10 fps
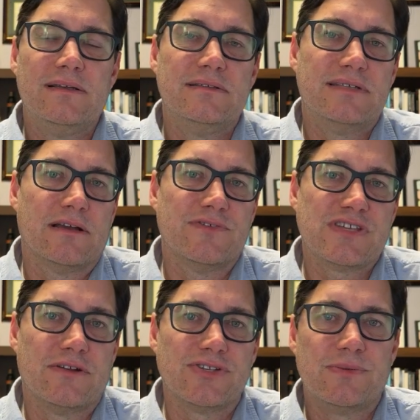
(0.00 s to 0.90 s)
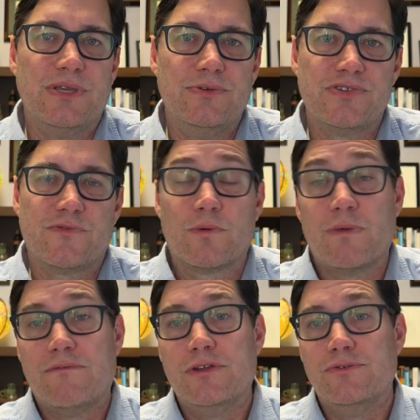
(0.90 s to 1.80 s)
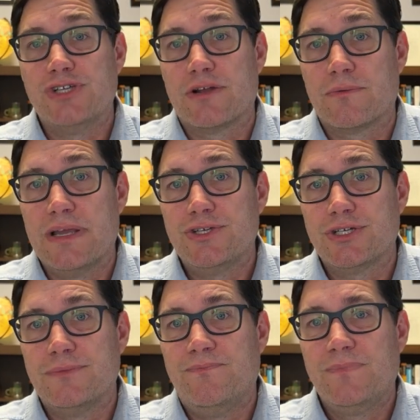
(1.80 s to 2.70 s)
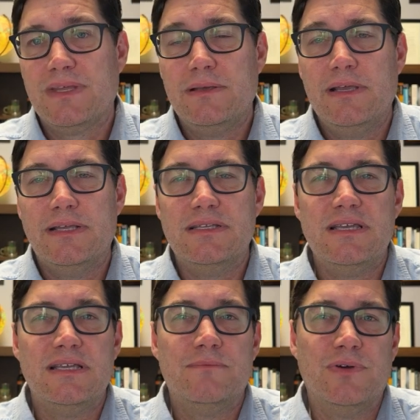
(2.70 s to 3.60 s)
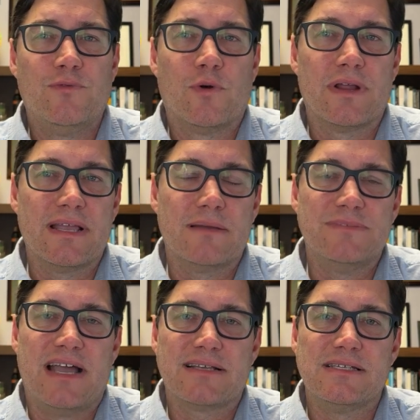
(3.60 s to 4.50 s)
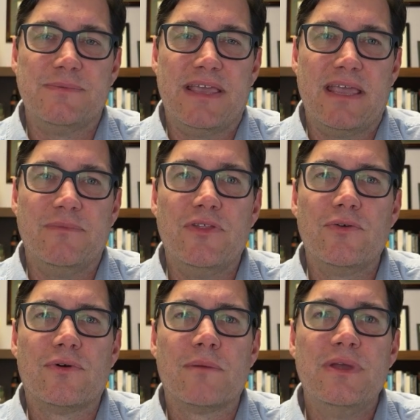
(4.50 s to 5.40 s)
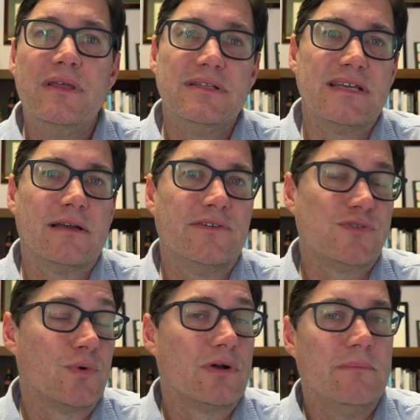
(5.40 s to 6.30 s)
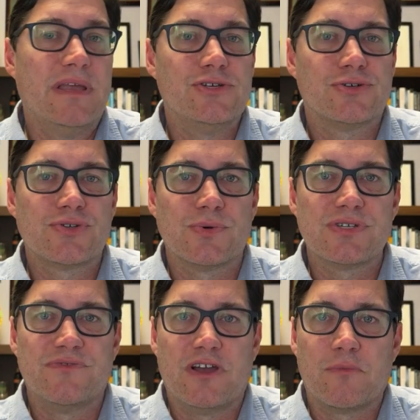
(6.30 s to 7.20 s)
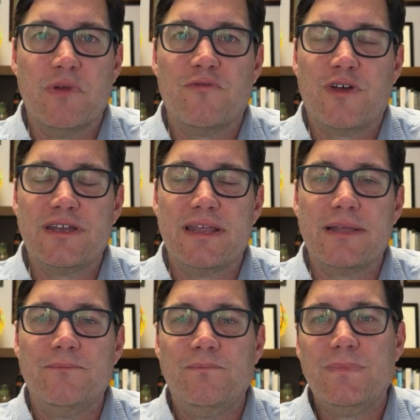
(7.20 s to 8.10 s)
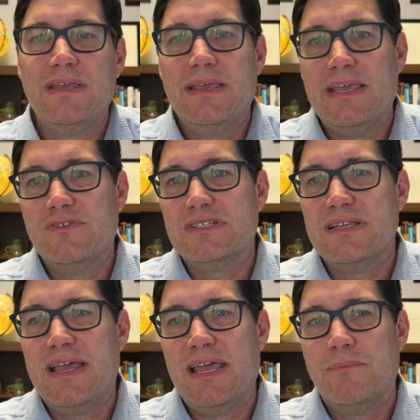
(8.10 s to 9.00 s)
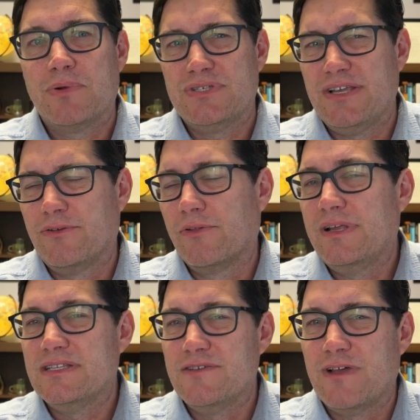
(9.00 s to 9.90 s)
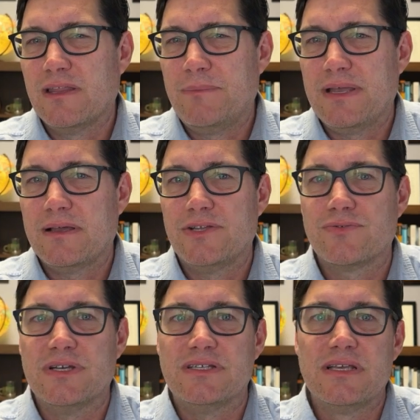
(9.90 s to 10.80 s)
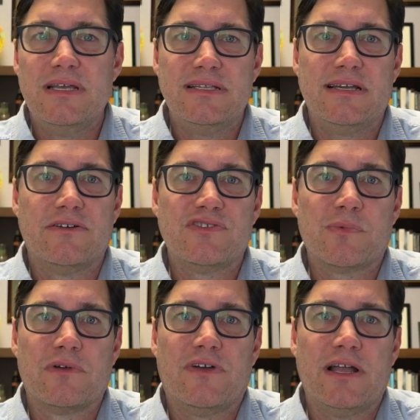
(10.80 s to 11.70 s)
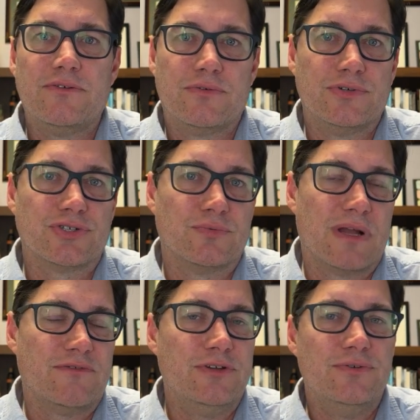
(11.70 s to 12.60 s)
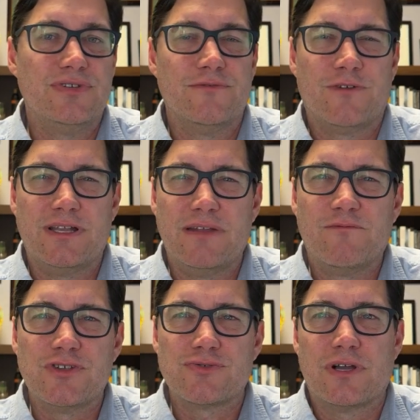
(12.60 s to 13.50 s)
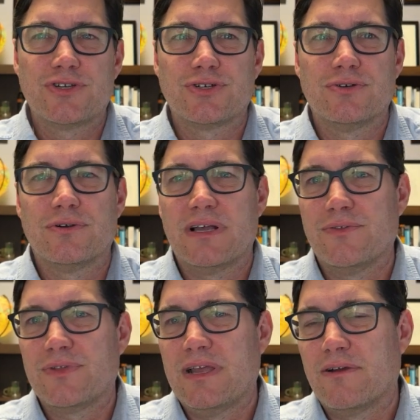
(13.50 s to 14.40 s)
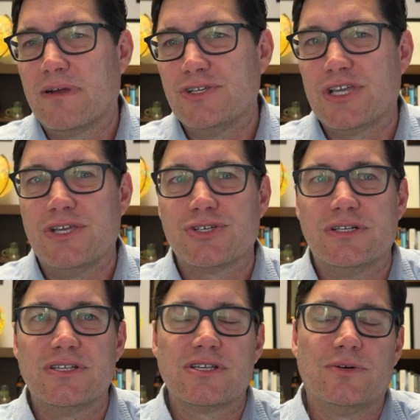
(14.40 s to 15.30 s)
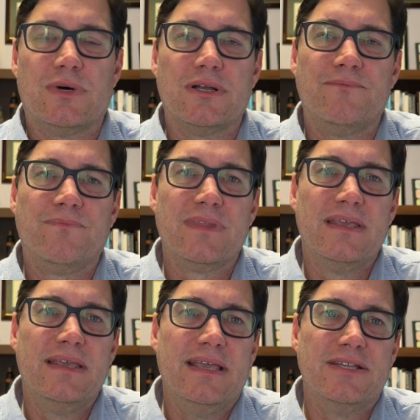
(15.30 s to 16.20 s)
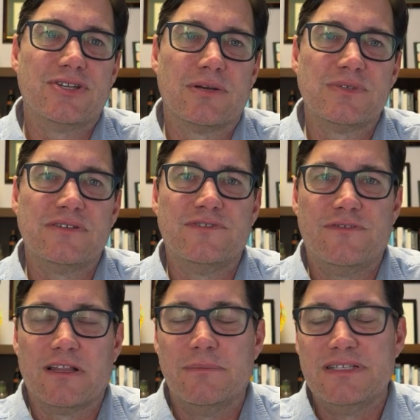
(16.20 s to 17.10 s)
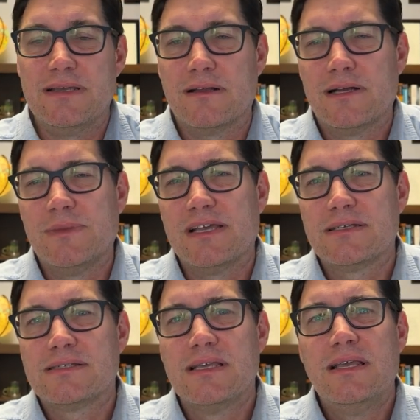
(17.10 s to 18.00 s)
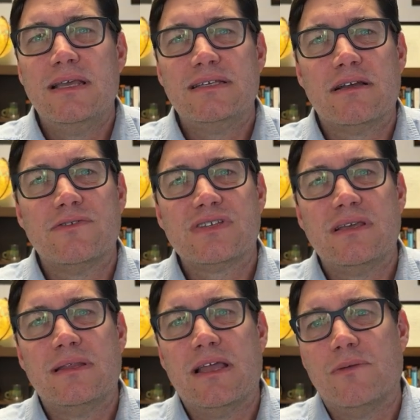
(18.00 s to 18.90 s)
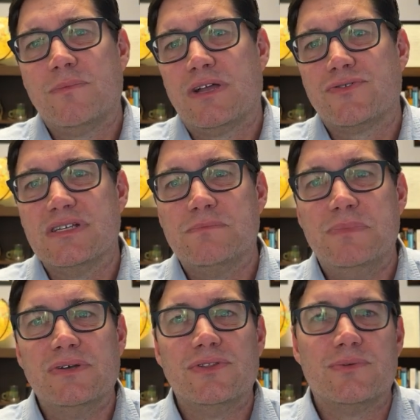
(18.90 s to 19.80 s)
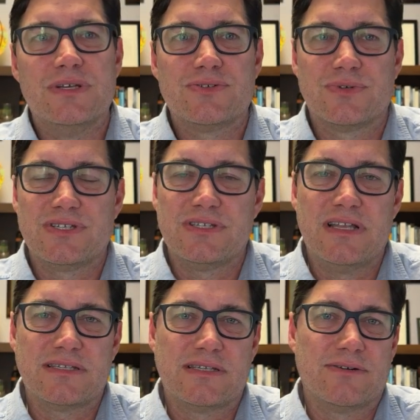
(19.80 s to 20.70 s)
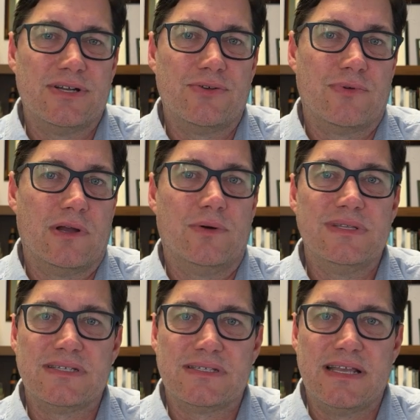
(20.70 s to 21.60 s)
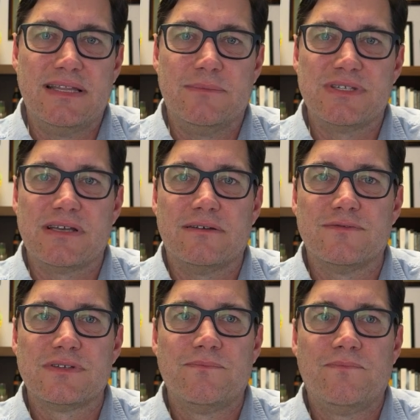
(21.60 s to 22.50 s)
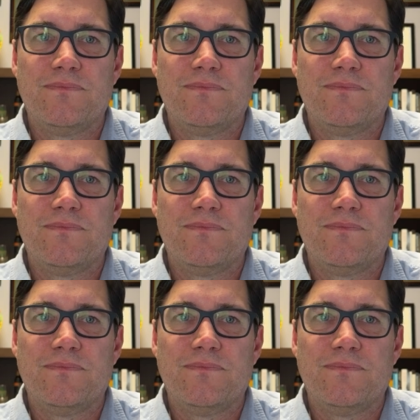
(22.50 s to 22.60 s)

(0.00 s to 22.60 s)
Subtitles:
Tariffs can also be used for revenue generation. Indeed, before income taxes became the norm, tariffs were a major source of government funding. Even today, particularly in developing countries, tariffs provide crucial revenue to fund infrastructure, healthcare, education, and so on. In terms of development economics, tariffs can help countries build the resources necessary to grow and sustain themselves.